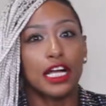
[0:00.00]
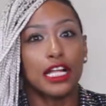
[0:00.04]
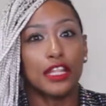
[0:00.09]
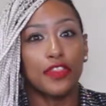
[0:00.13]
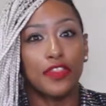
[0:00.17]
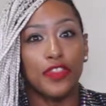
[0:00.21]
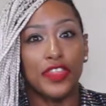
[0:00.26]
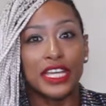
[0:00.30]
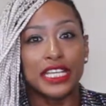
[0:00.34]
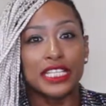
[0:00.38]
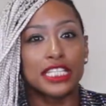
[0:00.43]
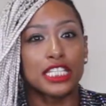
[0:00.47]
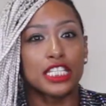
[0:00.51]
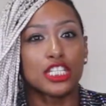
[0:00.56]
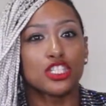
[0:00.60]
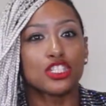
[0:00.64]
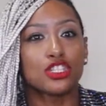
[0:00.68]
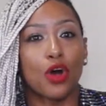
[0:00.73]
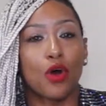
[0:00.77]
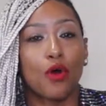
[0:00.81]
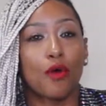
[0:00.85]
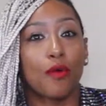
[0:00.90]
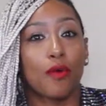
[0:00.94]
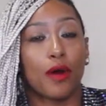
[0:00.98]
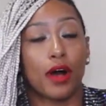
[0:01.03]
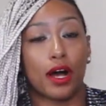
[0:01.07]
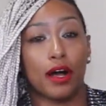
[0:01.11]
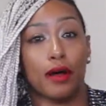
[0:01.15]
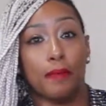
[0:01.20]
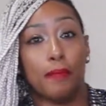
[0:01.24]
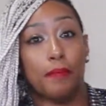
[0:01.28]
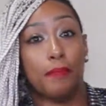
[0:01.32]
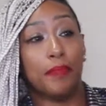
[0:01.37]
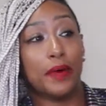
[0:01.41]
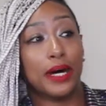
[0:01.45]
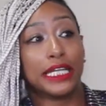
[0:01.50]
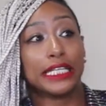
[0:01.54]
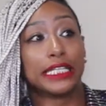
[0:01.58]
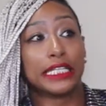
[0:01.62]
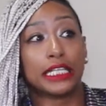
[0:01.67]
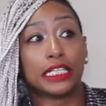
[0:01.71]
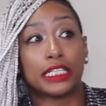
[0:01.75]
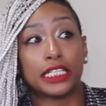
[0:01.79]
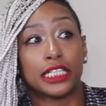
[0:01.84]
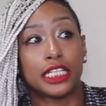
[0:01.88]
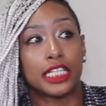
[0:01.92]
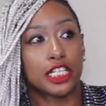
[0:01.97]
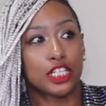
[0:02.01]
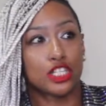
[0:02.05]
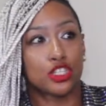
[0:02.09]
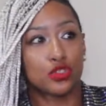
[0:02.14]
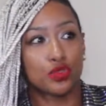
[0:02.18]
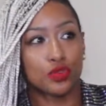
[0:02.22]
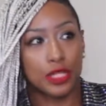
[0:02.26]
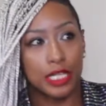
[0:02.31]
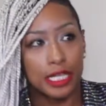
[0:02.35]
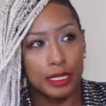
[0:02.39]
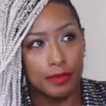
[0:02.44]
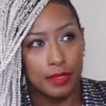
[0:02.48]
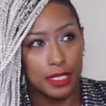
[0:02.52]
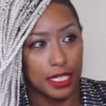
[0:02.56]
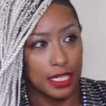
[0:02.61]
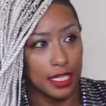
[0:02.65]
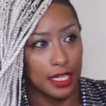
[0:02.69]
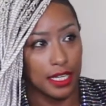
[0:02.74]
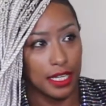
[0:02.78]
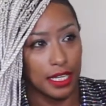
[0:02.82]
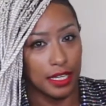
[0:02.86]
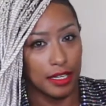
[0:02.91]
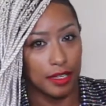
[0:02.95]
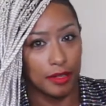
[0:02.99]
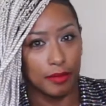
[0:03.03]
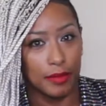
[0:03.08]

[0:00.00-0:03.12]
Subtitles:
This is so abundantly extreme to them,